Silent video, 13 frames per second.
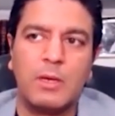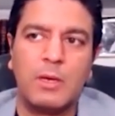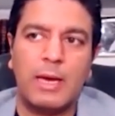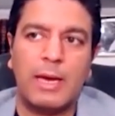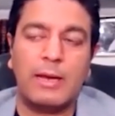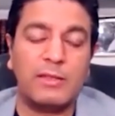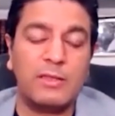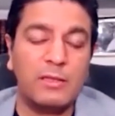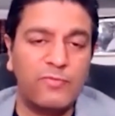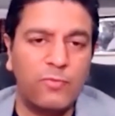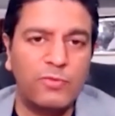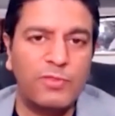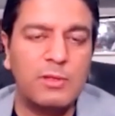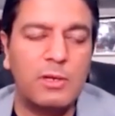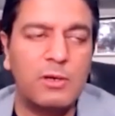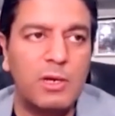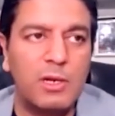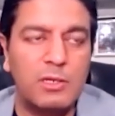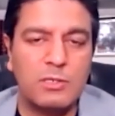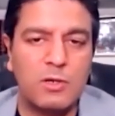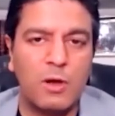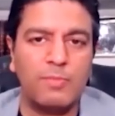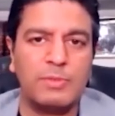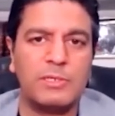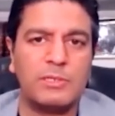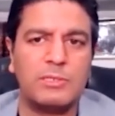And I think the fourth thing that you need is
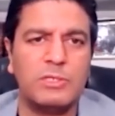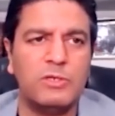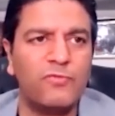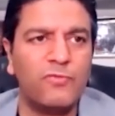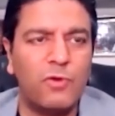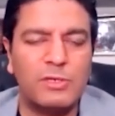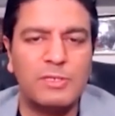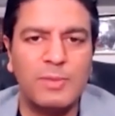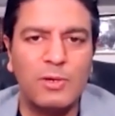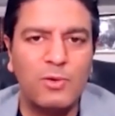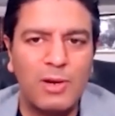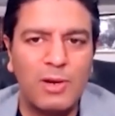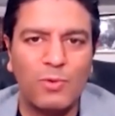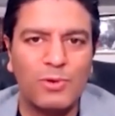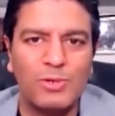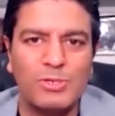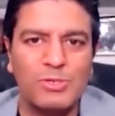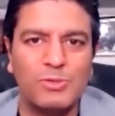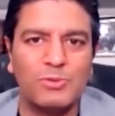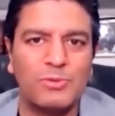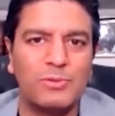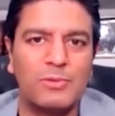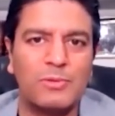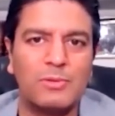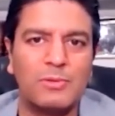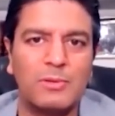competence. You've got to be good at what you do.
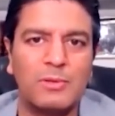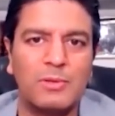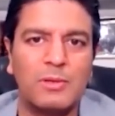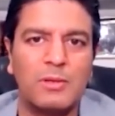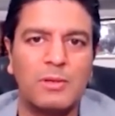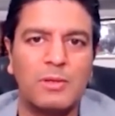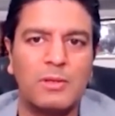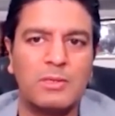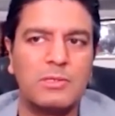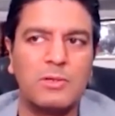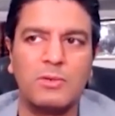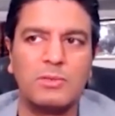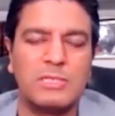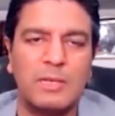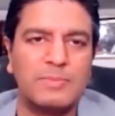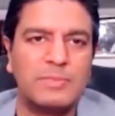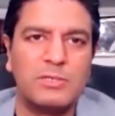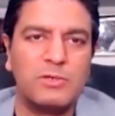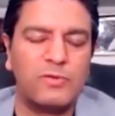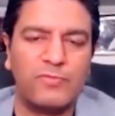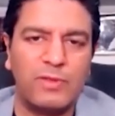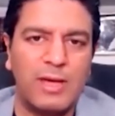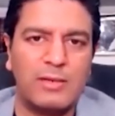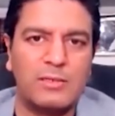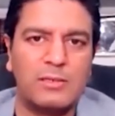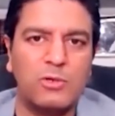There's no substitute for
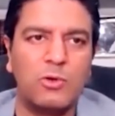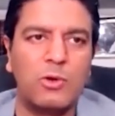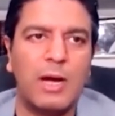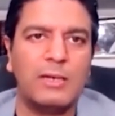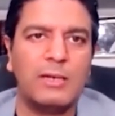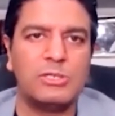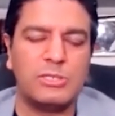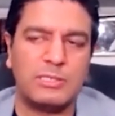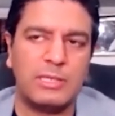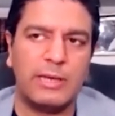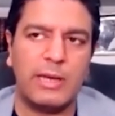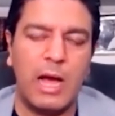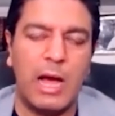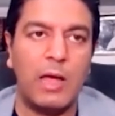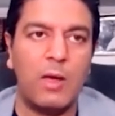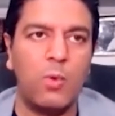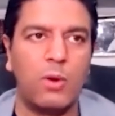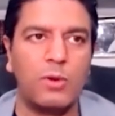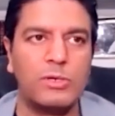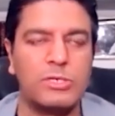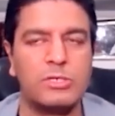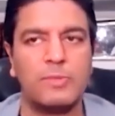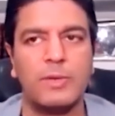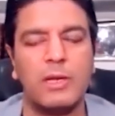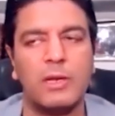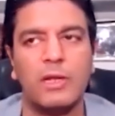that. You can't just say, I want to
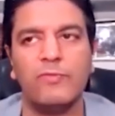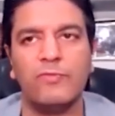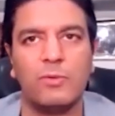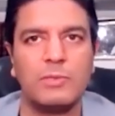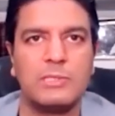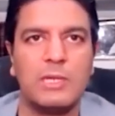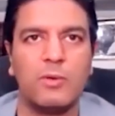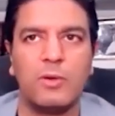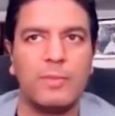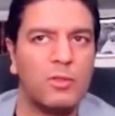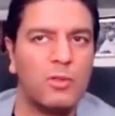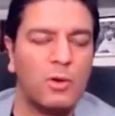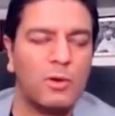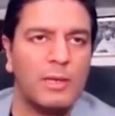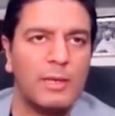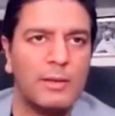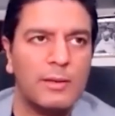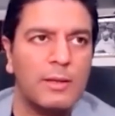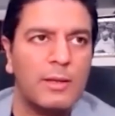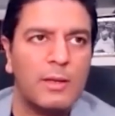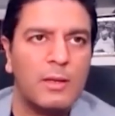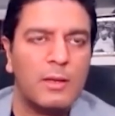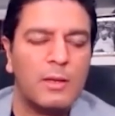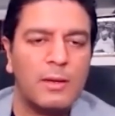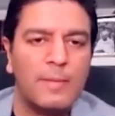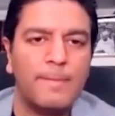be an influencer, I want to be a thought leader.
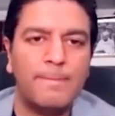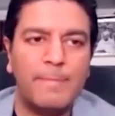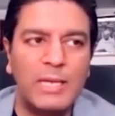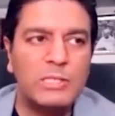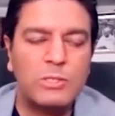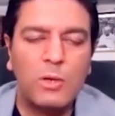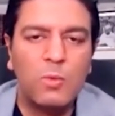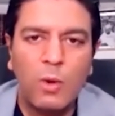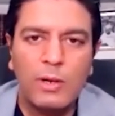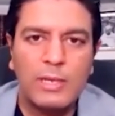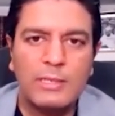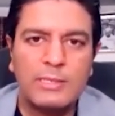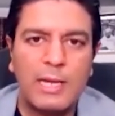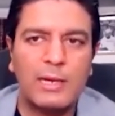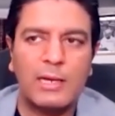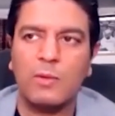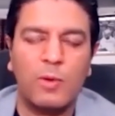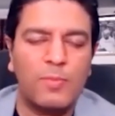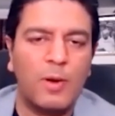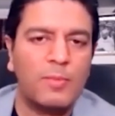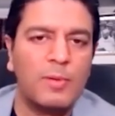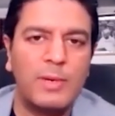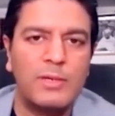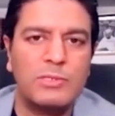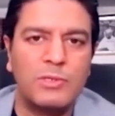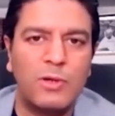Based on what exactly? What problem
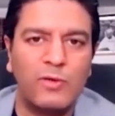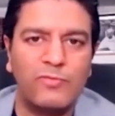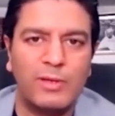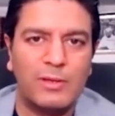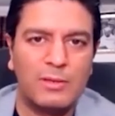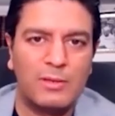are you solving?